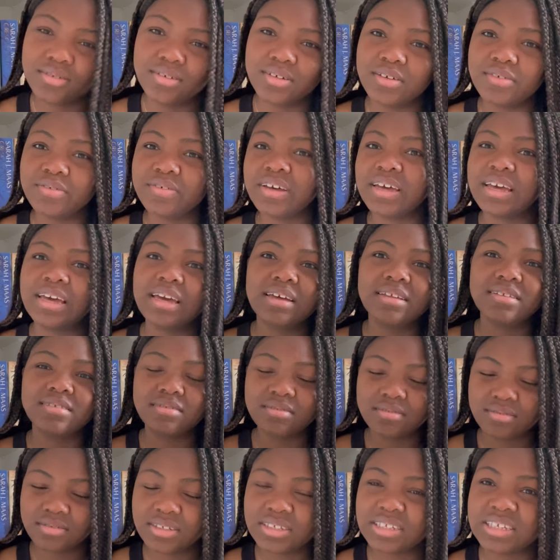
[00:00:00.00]
If I had
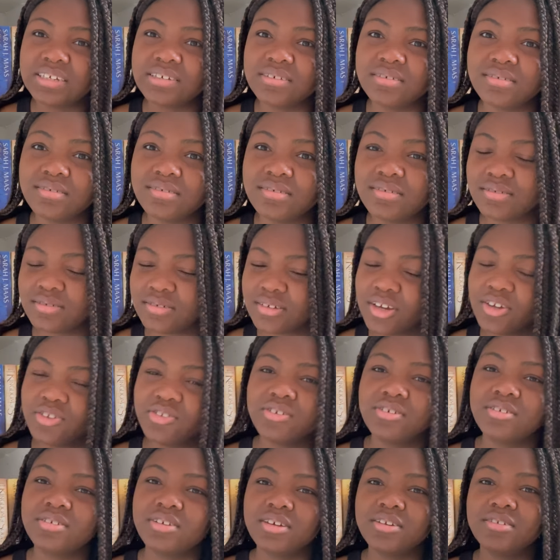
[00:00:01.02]
skills
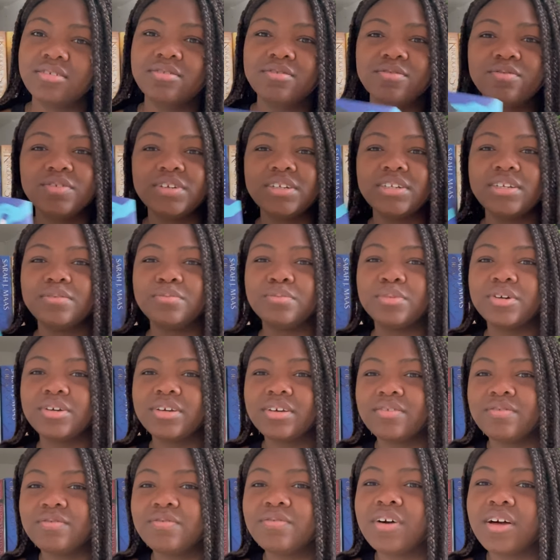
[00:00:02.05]
other than reading book
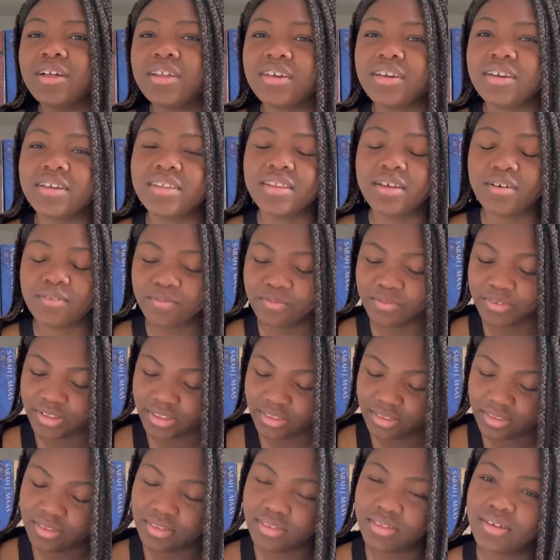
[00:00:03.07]
and falling in love with
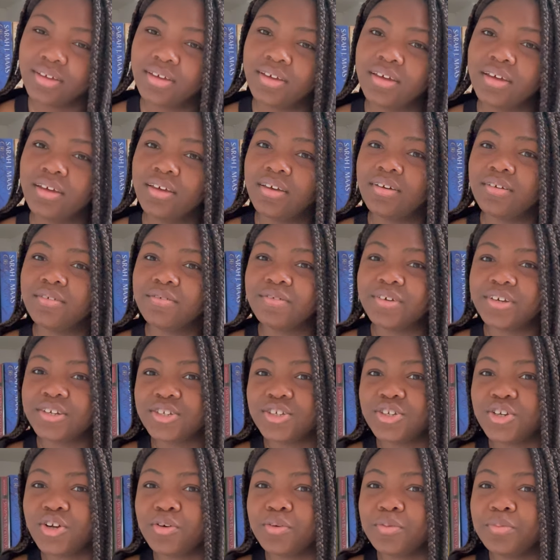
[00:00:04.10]

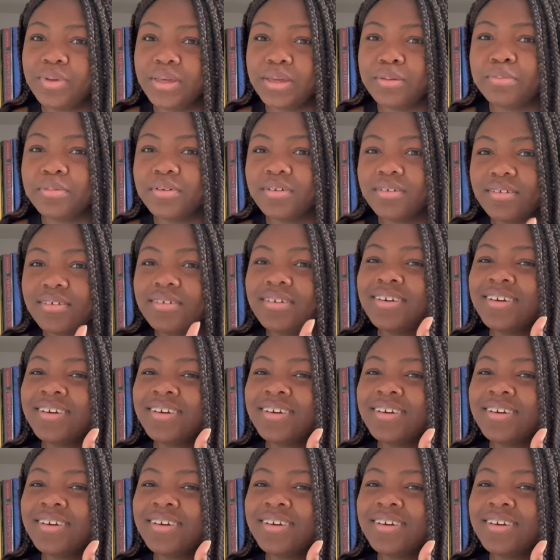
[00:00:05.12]
fictional people.